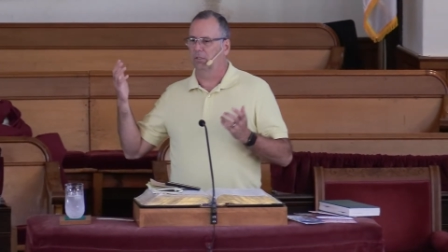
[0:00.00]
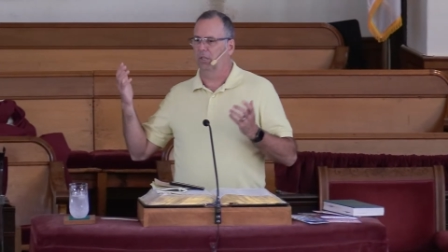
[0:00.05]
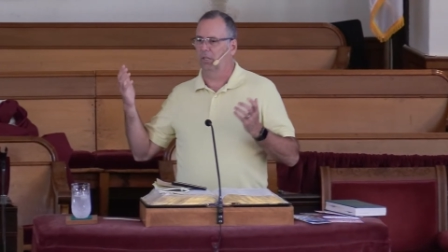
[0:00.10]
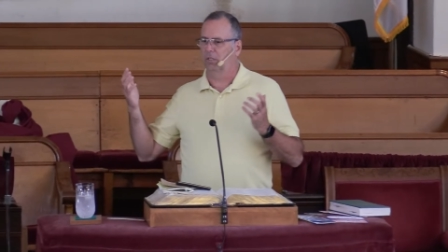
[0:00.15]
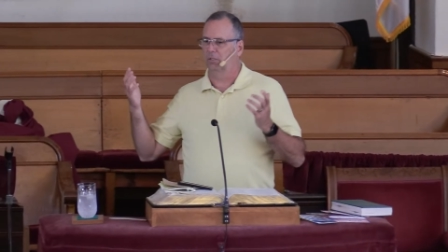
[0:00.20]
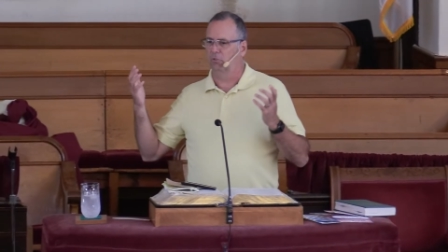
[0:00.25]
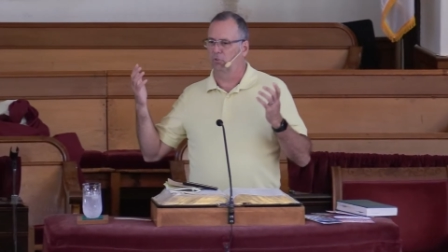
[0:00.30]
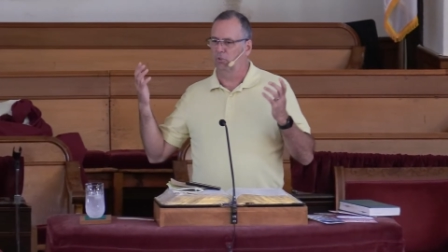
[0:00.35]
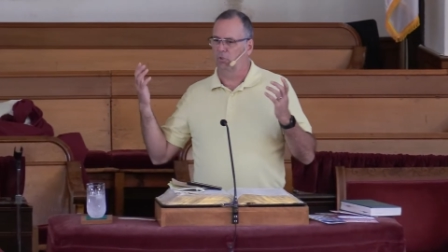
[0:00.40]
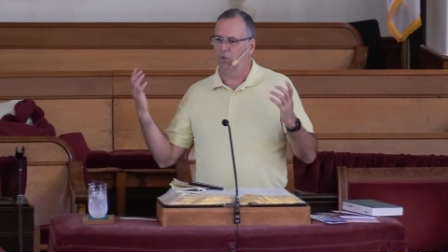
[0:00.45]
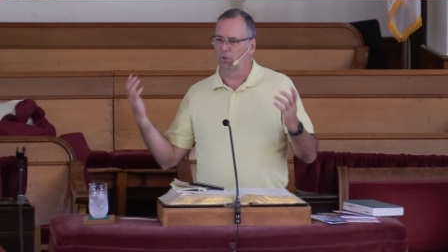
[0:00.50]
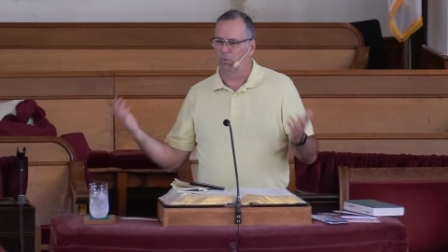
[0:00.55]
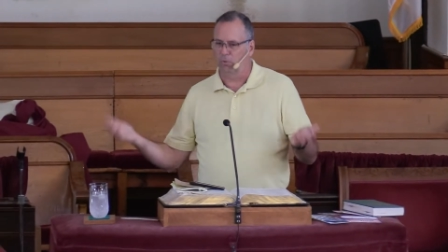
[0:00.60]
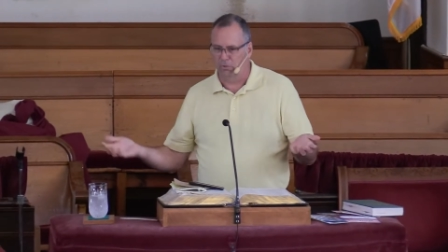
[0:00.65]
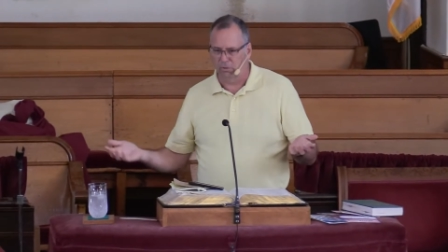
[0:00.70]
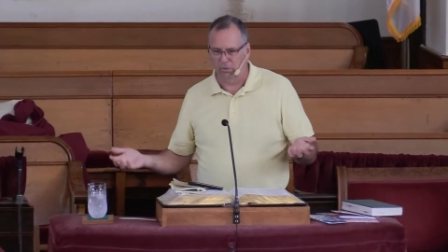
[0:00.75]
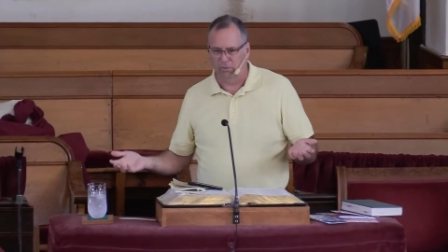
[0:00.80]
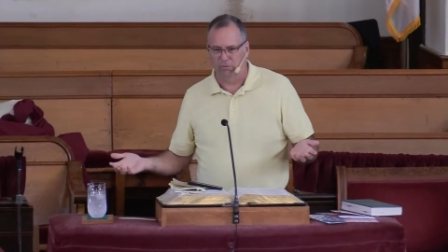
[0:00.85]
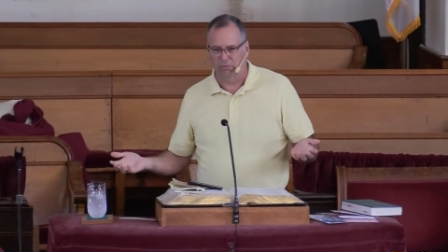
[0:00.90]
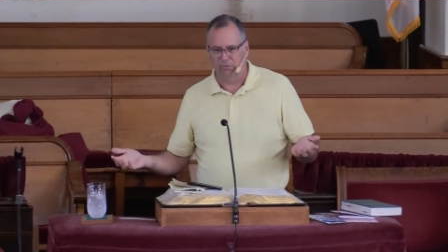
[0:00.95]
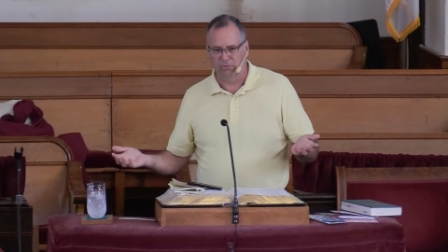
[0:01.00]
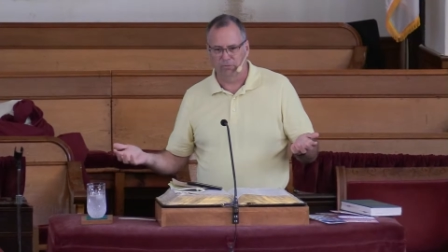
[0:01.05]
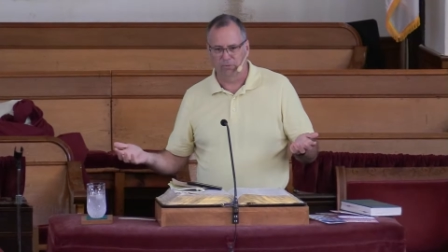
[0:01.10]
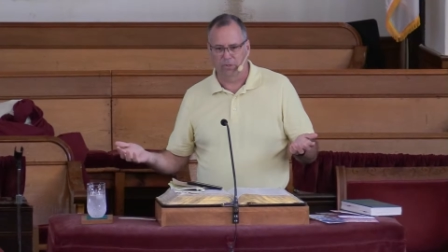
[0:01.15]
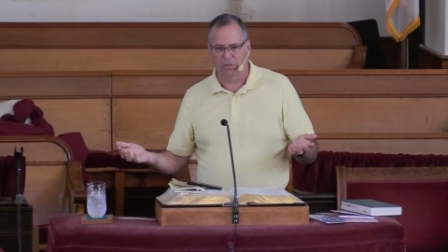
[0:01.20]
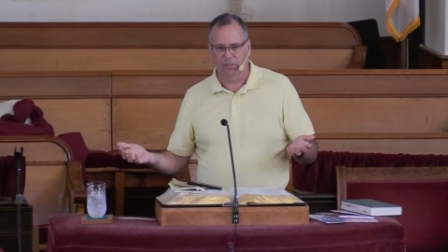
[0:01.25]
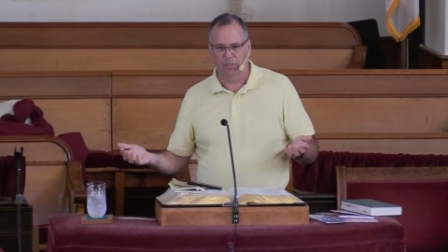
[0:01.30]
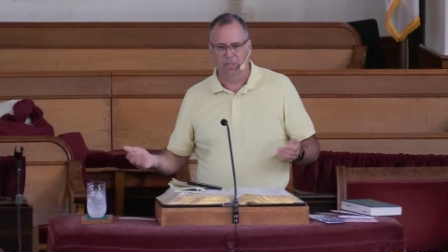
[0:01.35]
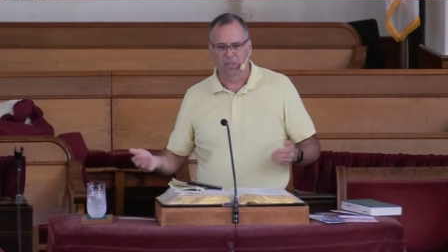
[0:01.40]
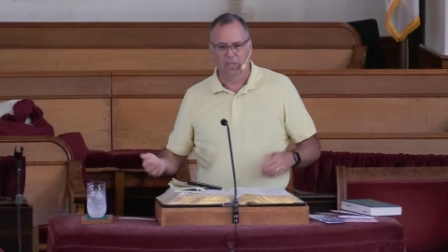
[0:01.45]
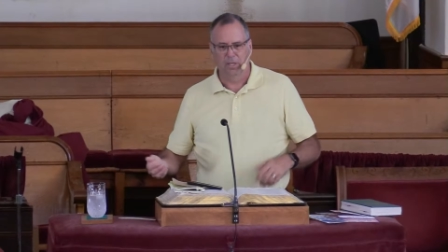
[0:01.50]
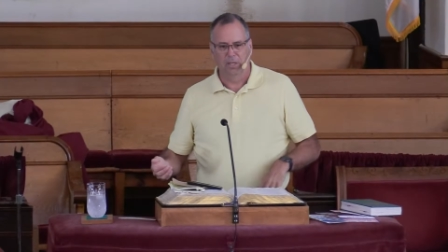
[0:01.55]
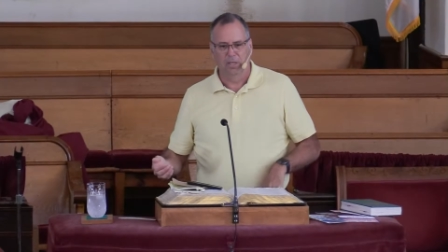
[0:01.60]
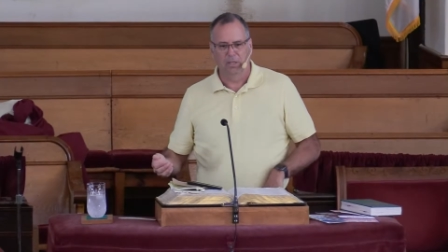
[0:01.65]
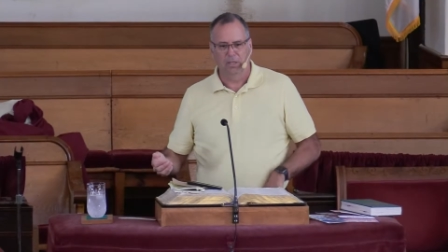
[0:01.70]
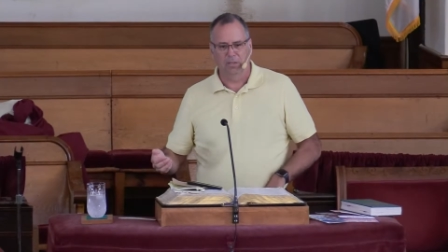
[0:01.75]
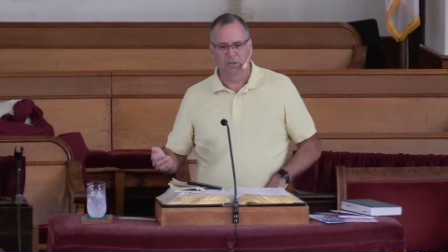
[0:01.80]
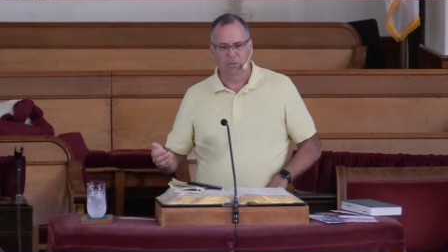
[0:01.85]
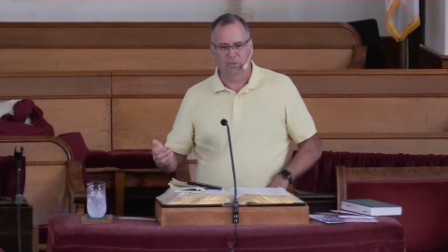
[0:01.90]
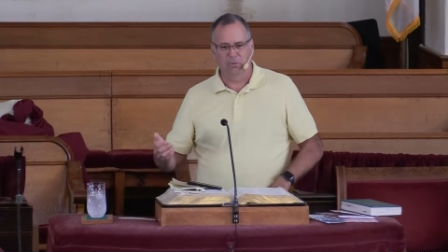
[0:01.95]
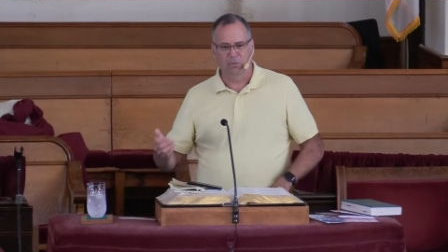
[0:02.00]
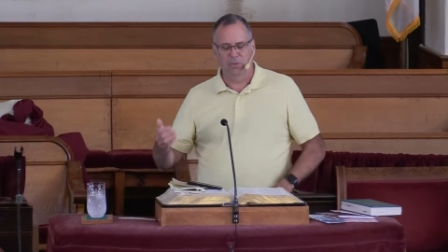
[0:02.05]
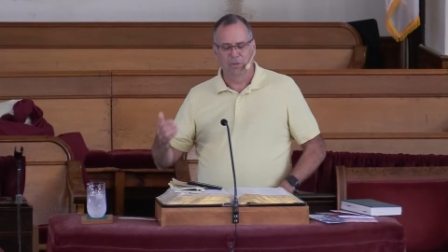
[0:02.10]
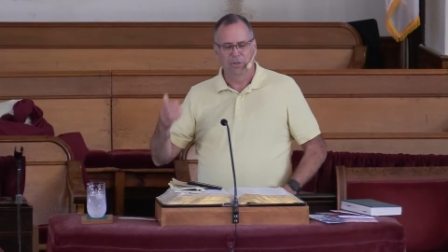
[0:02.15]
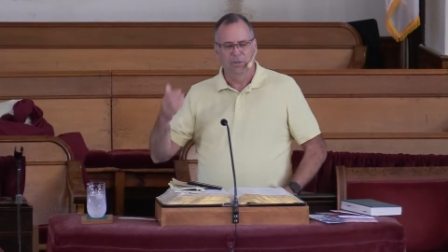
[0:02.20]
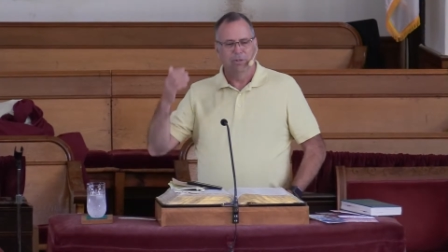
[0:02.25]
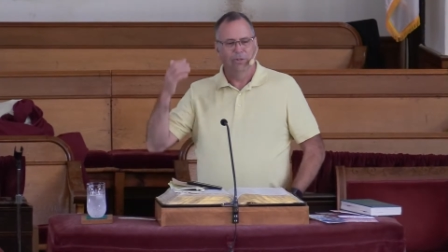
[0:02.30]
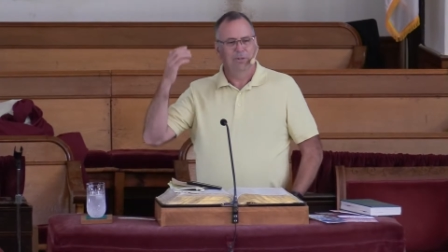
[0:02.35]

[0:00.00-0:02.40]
and Joseph. Uh, you know,